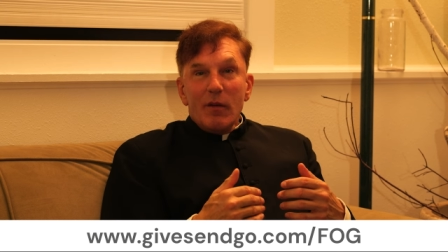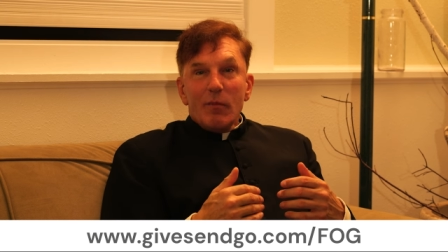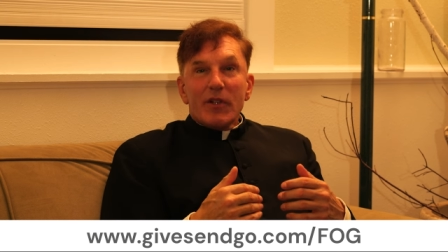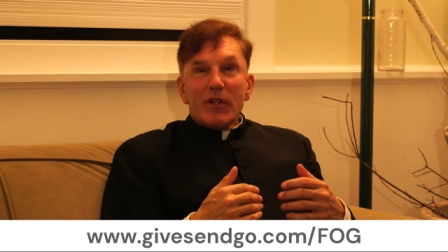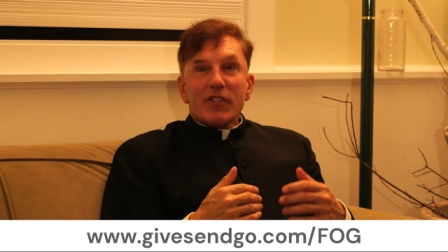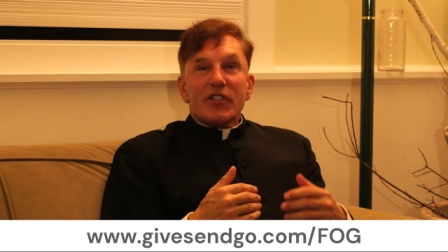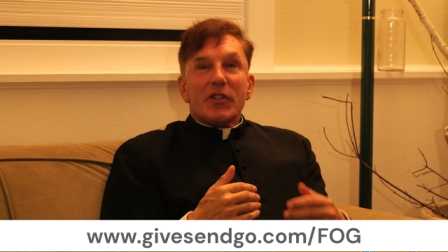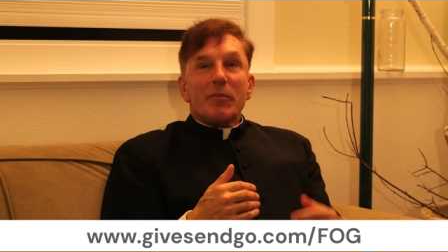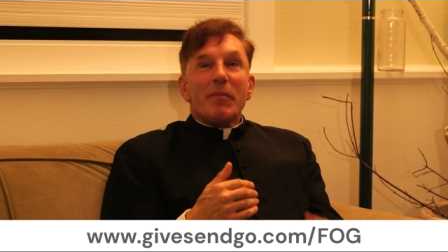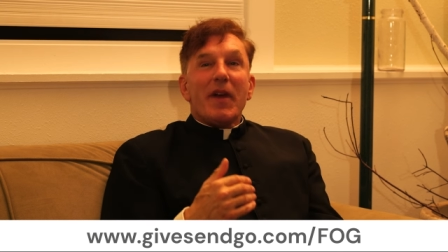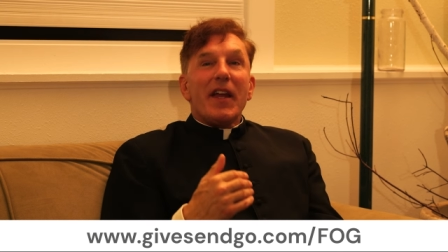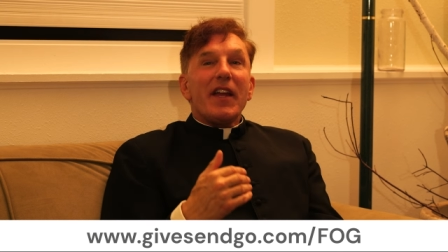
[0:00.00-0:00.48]

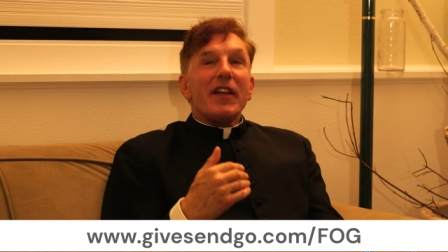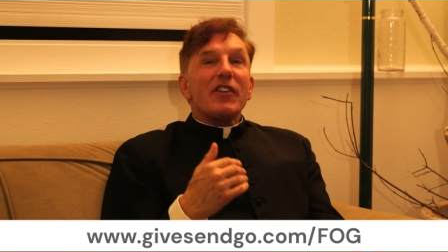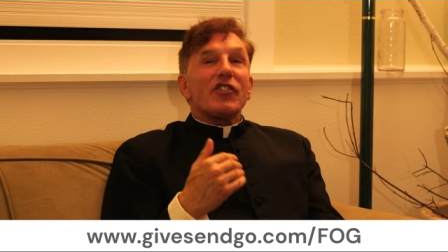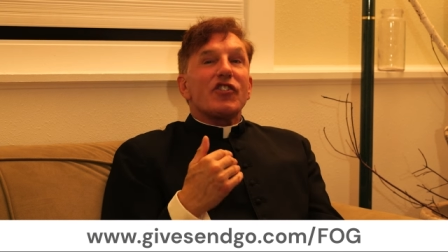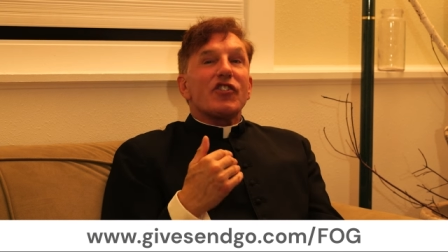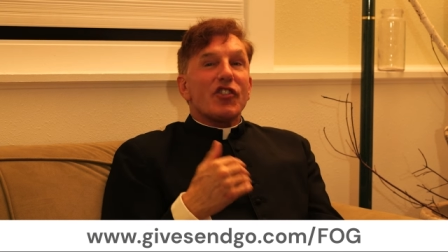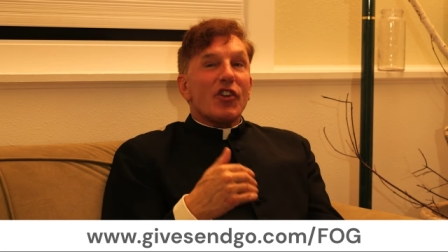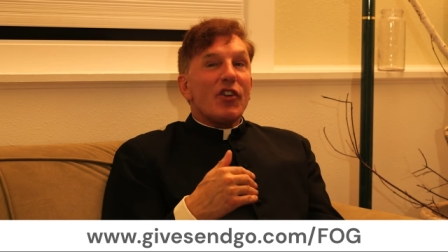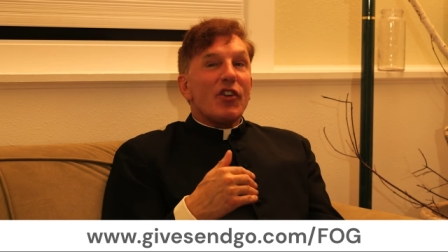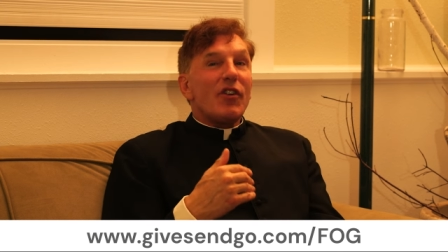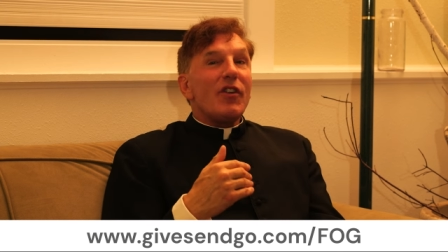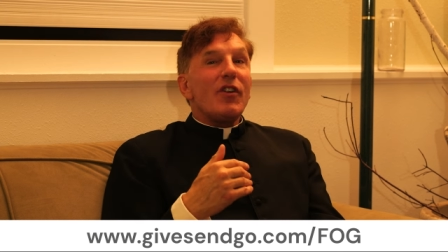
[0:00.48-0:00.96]
but to make
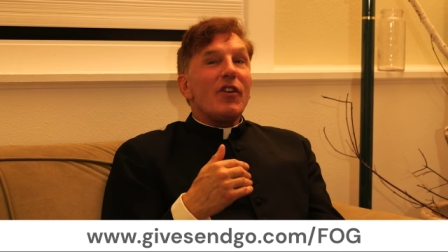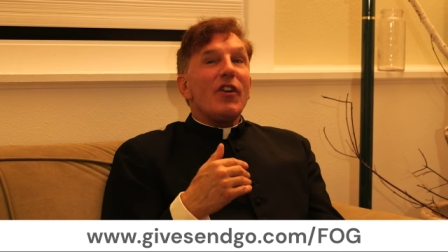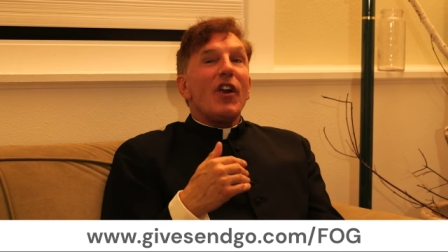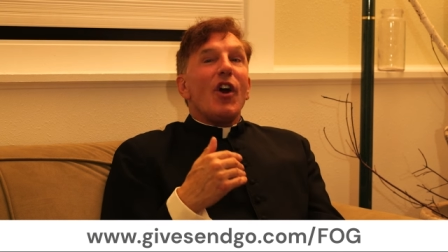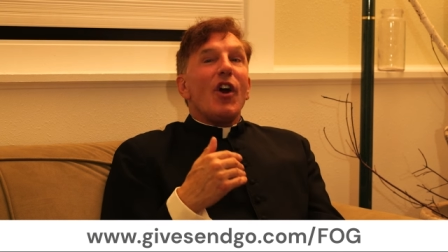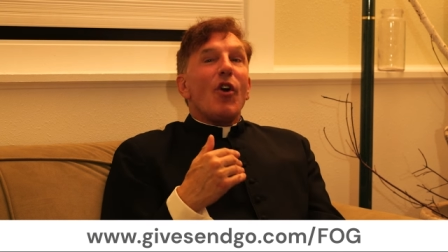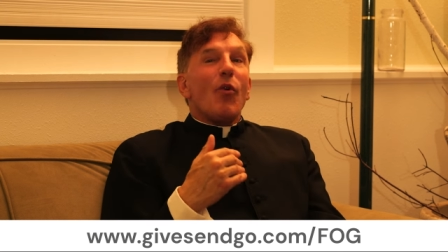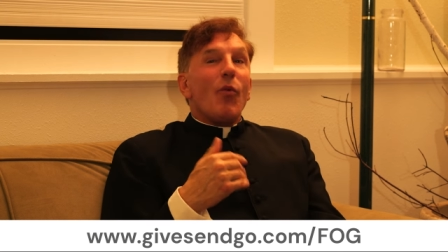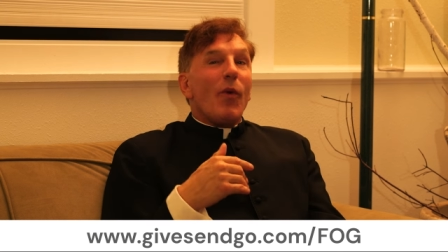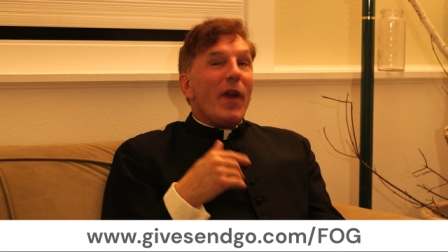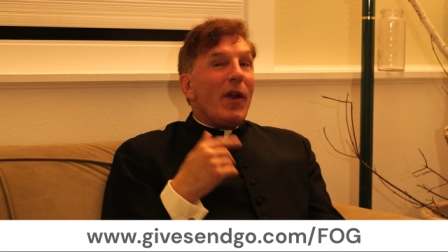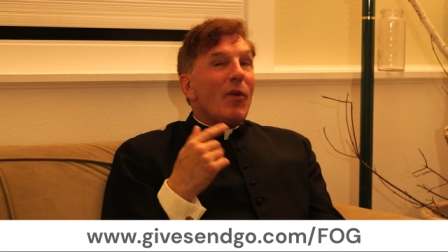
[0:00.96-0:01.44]
sure
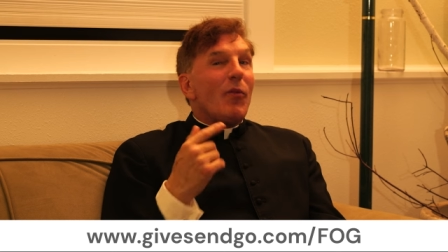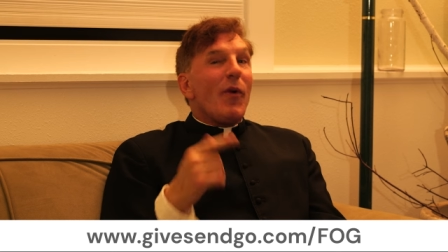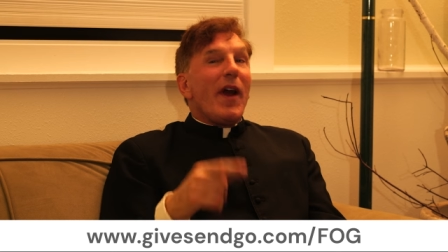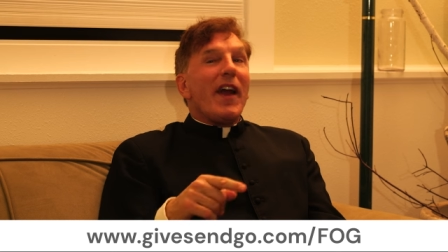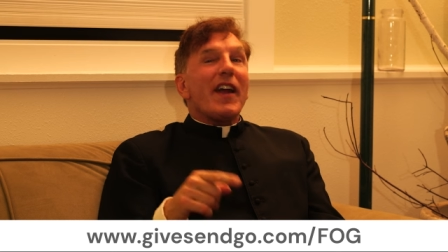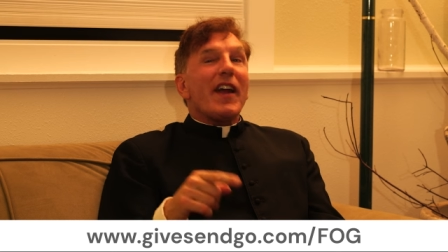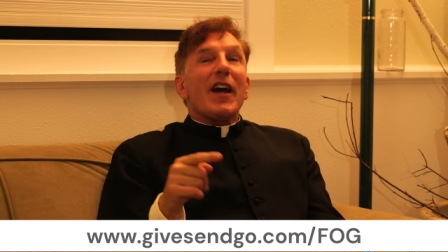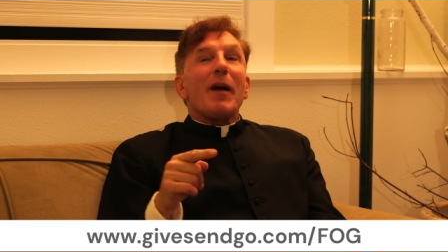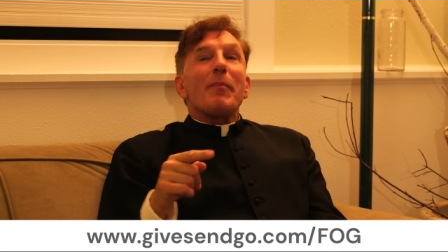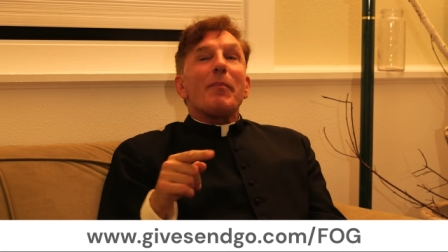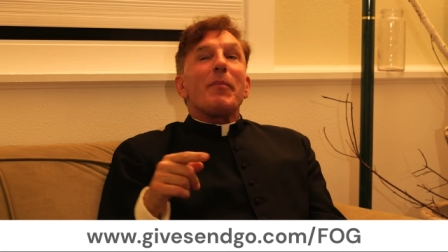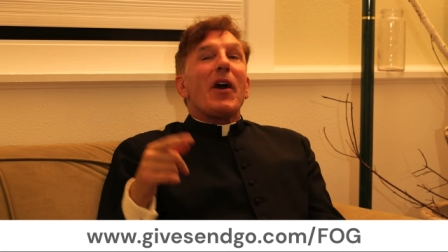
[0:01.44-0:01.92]
we
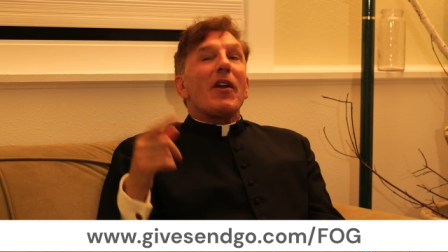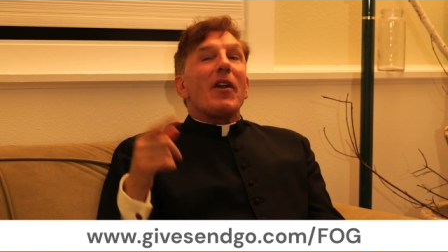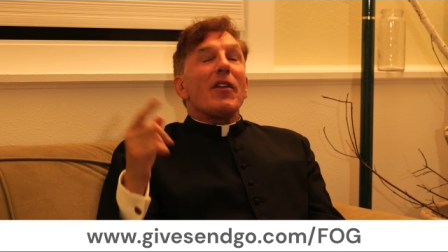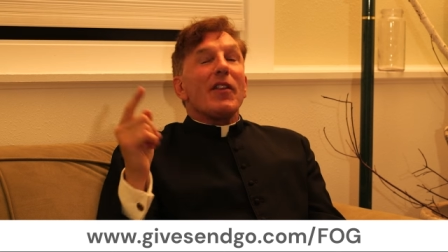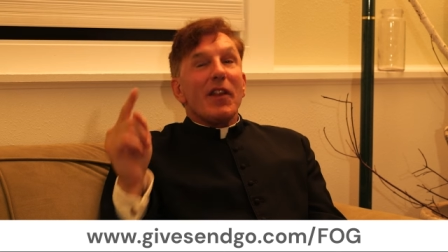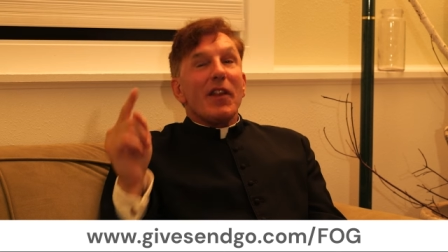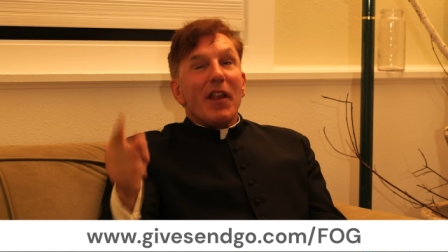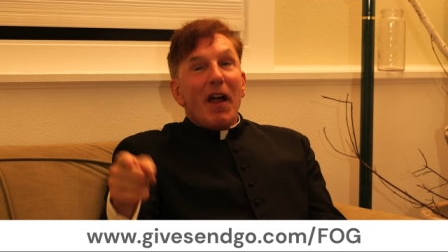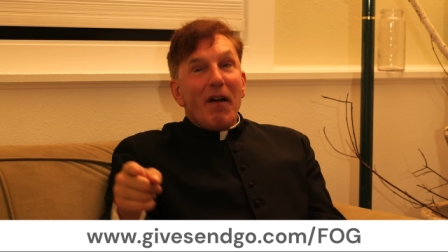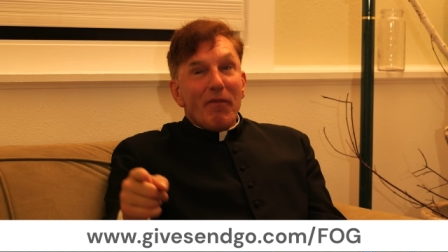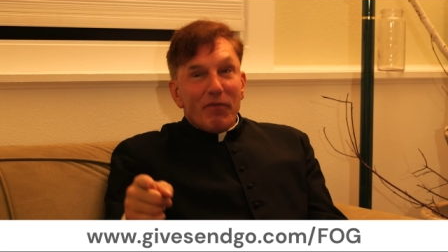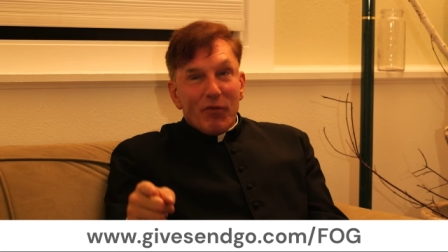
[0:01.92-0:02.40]
wake up our
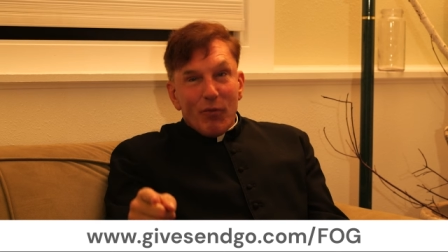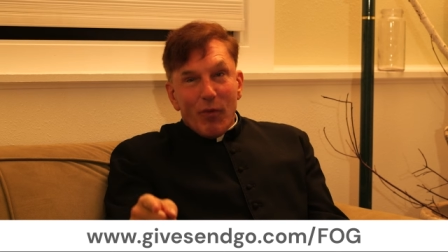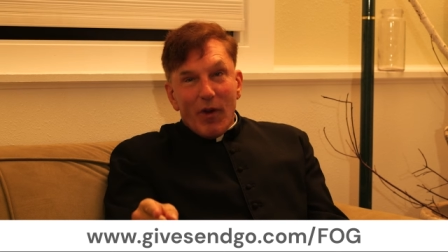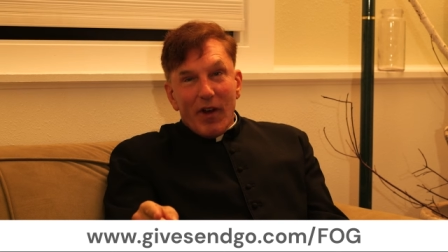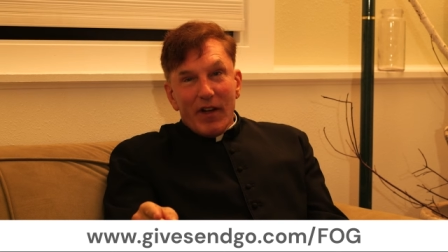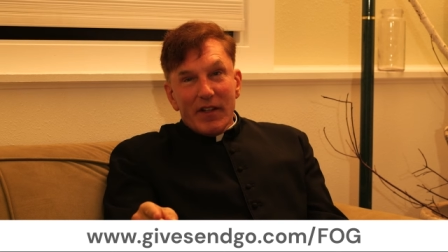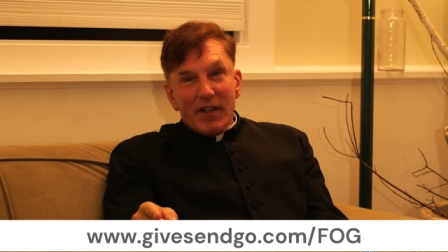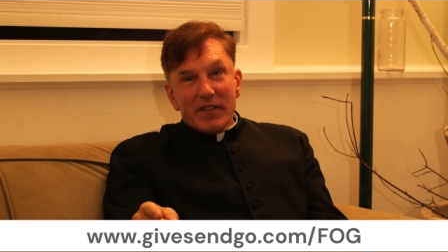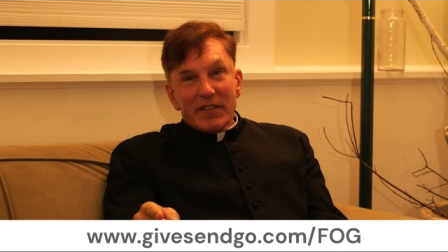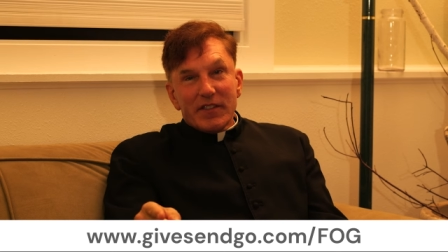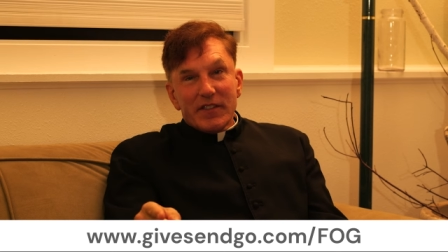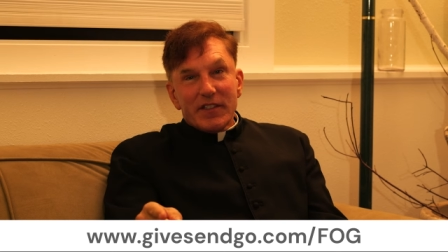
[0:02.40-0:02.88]
loved
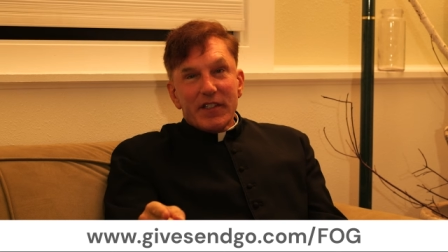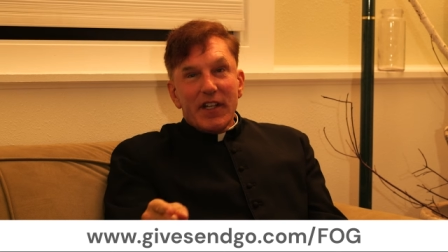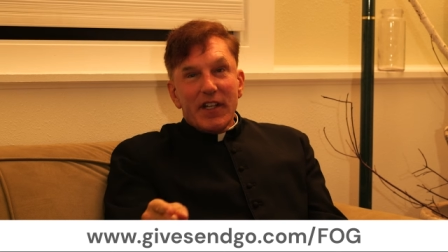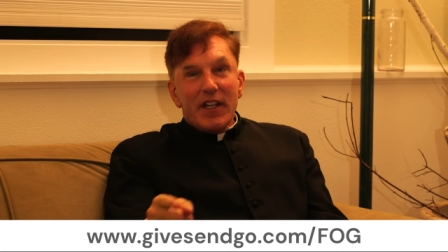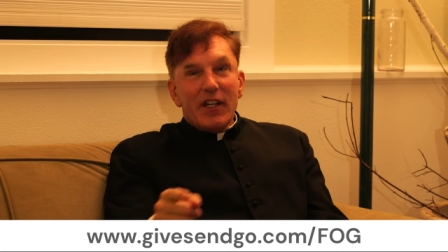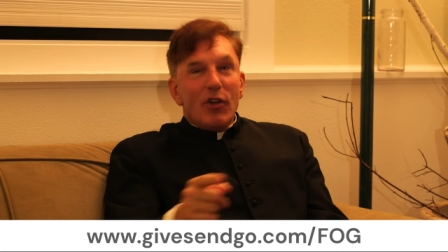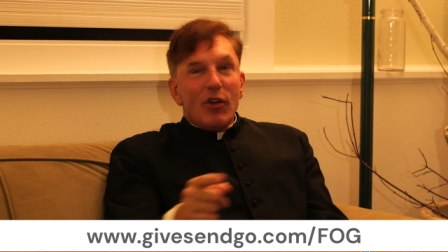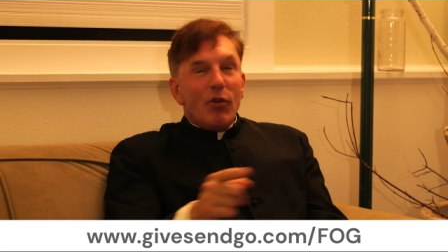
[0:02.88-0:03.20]
ones